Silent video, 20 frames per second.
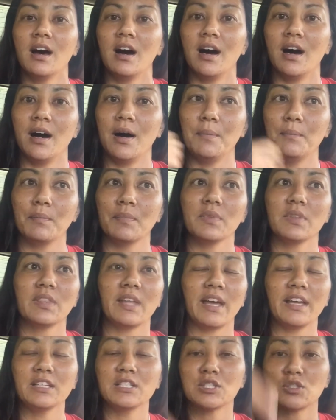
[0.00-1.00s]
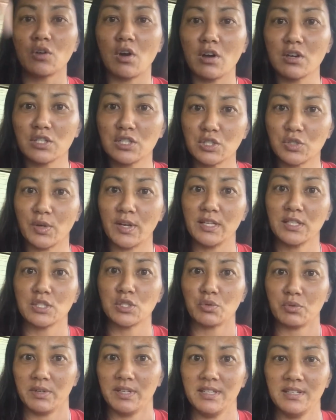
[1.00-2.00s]
um, nice, strong, straight
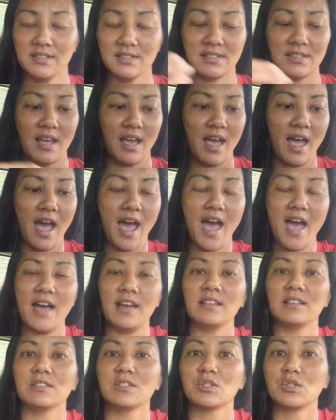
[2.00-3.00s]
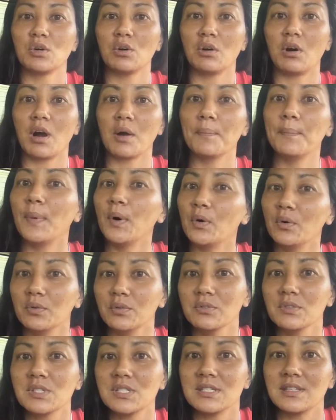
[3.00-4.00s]
trees, and so our
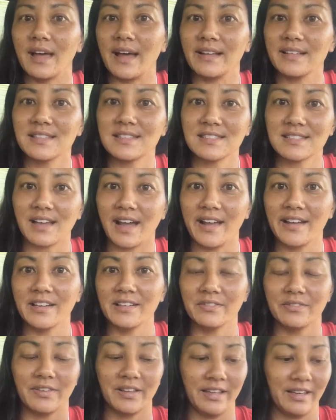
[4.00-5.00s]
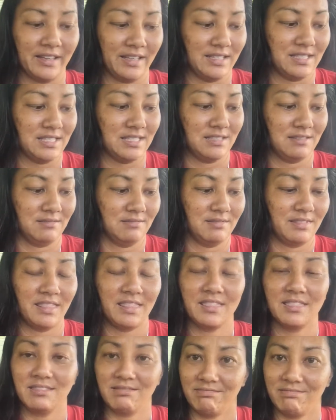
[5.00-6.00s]
bones. That's kind of like it's
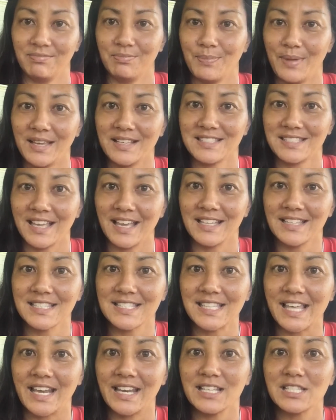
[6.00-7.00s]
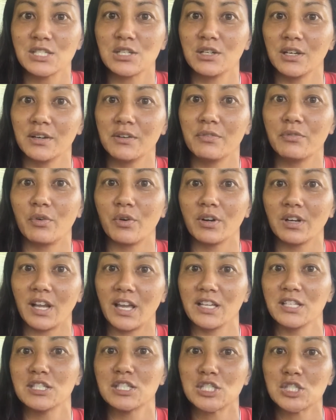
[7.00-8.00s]
makes sense that it's good for
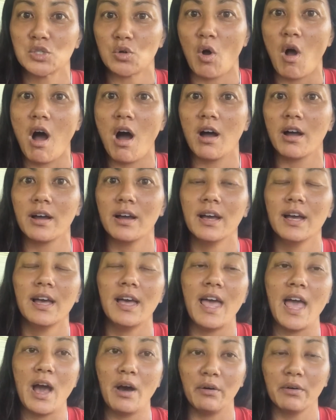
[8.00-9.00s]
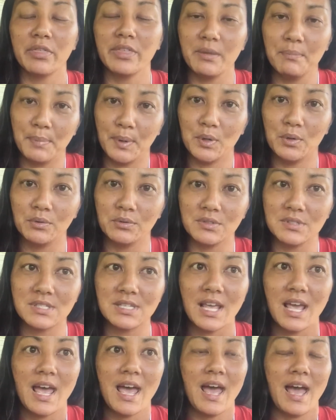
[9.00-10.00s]
nice, strong, healthy bones.
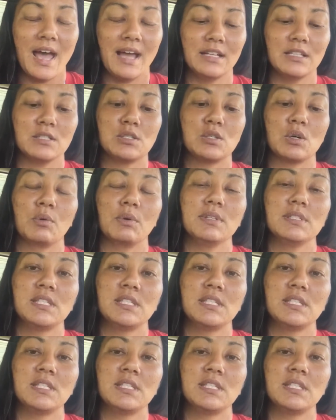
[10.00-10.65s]
And so we